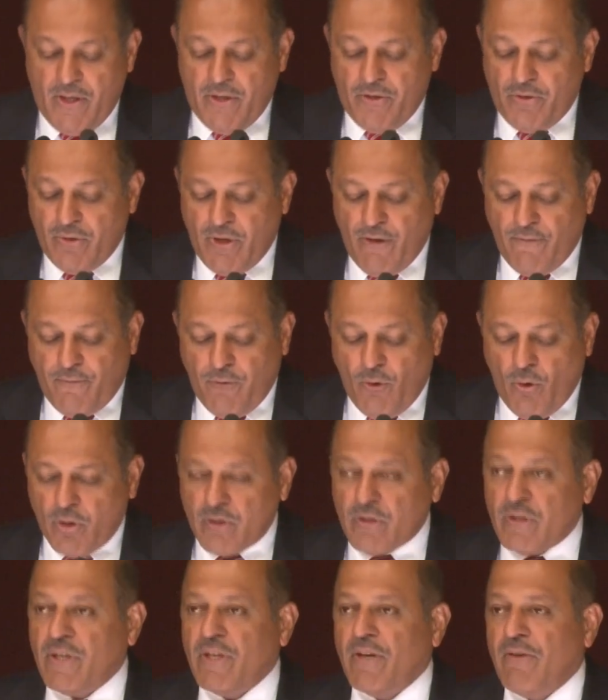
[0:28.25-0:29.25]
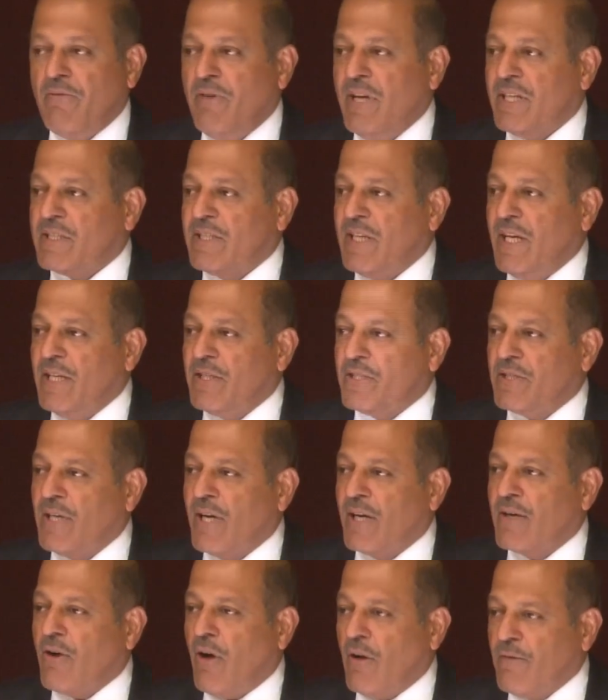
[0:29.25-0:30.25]
to the 4th West
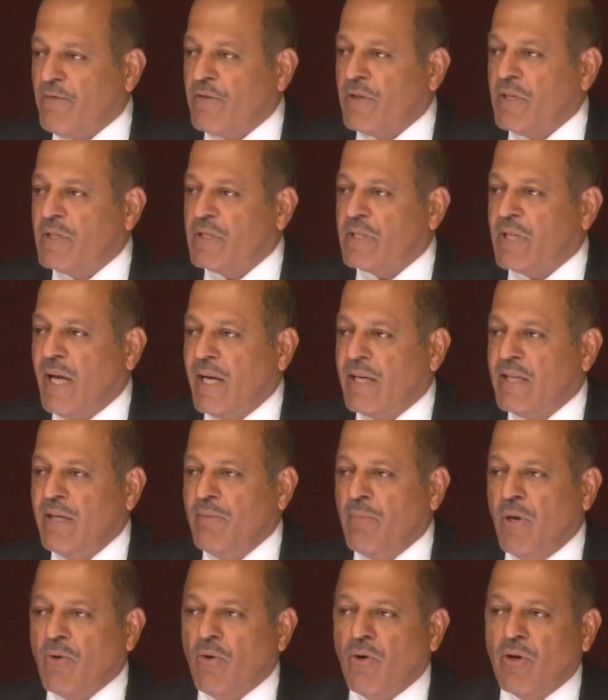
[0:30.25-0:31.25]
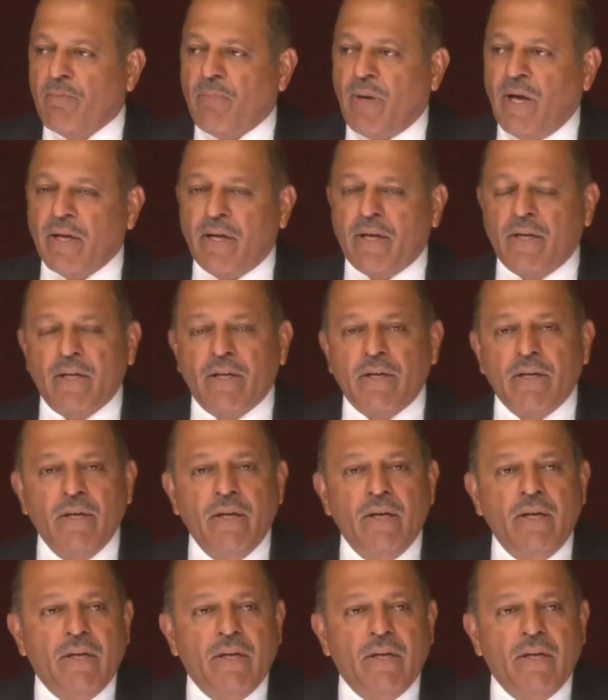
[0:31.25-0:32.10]
Asia Conference at the Manohar Parrikar